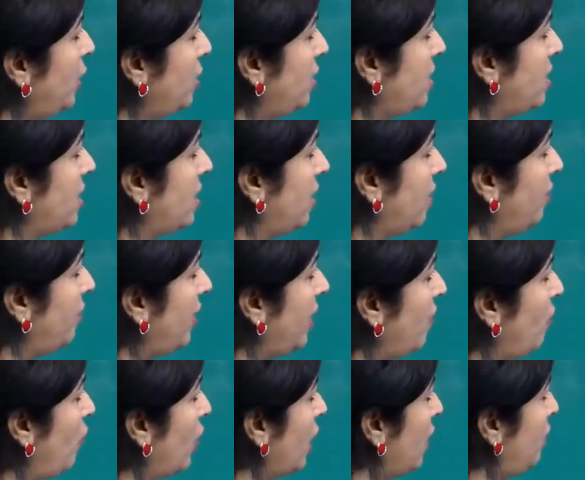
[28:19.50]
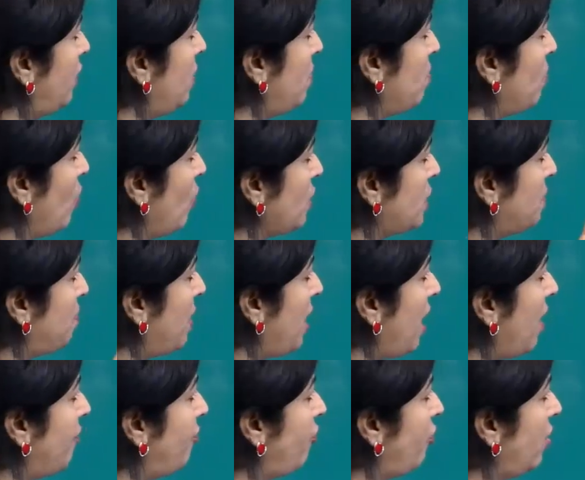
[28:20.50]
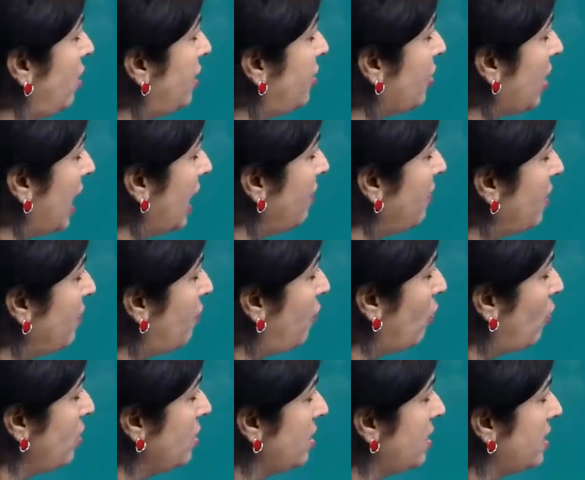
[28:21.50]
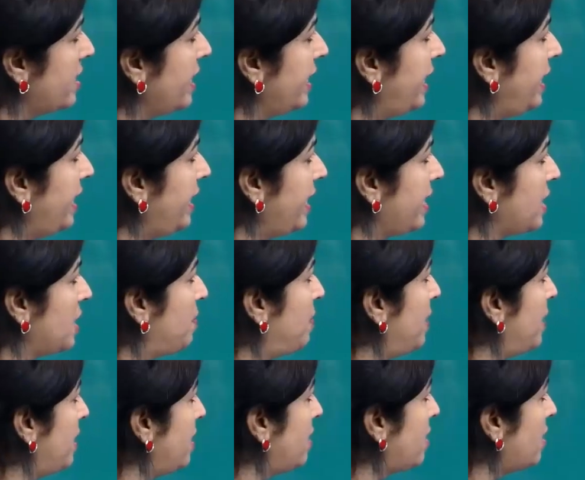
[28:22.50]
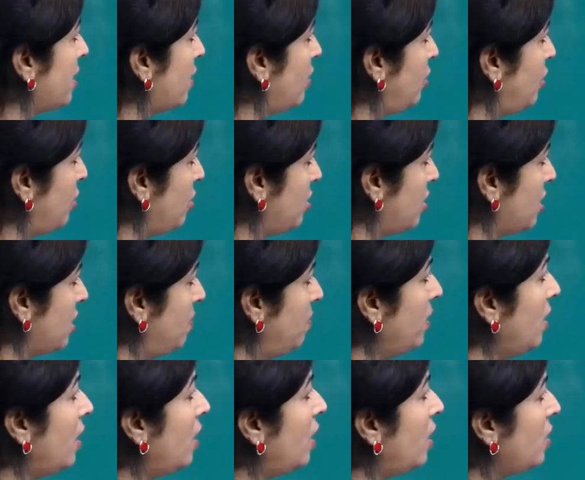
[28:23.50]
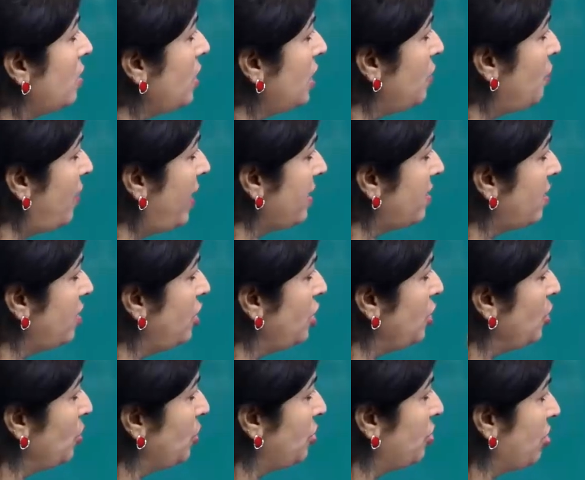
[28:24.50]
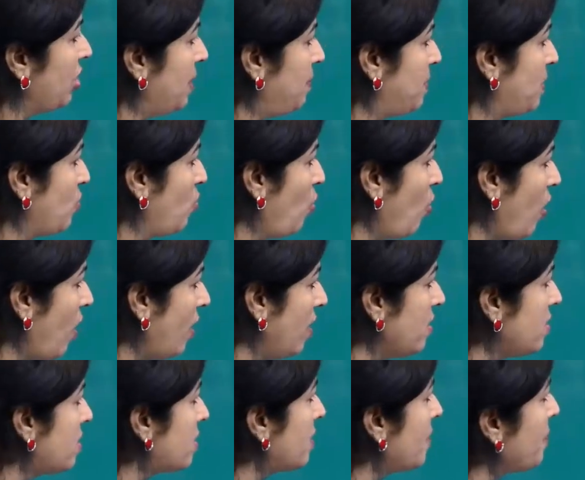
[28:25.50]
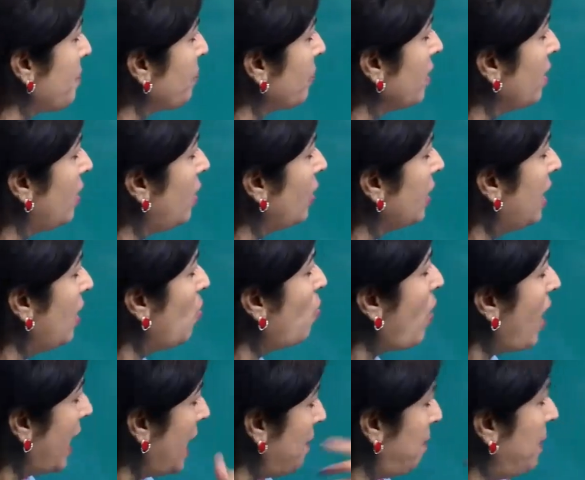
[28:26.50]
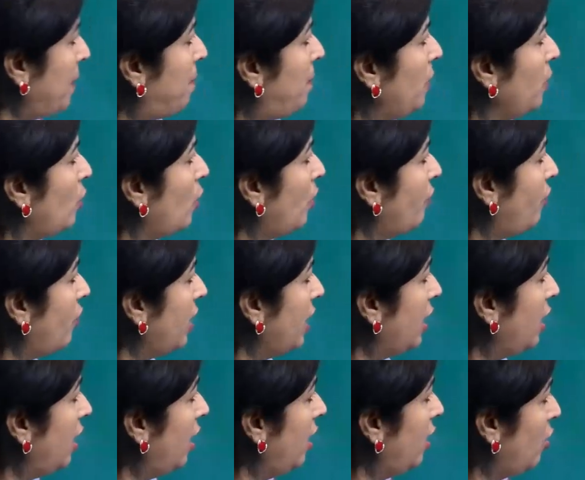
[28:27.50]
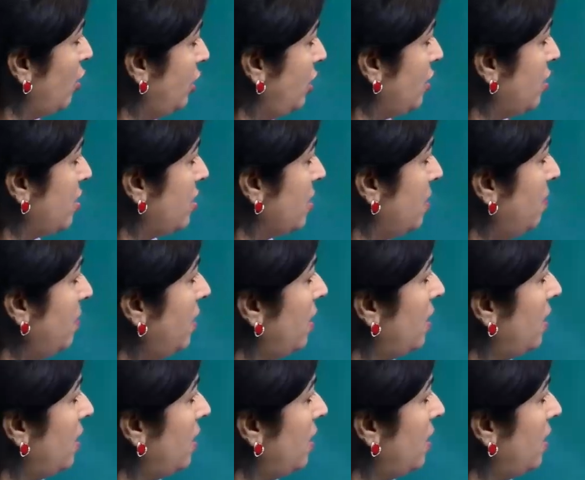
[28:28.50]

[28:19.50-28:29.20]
to the survey, one of the most powerful driving forces leading experienced ecotourism to invest in new trips was, okay, why people go for ecotourism?